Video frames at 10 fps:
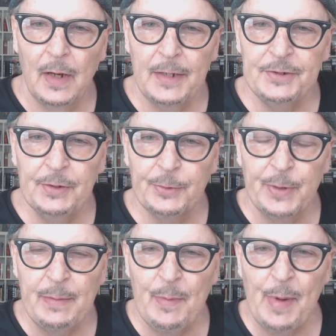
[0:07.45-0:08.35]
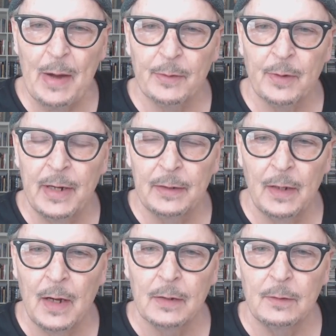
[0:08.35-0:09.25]
I still dream about great
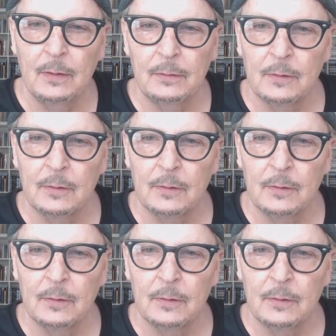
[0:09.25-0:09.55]
lost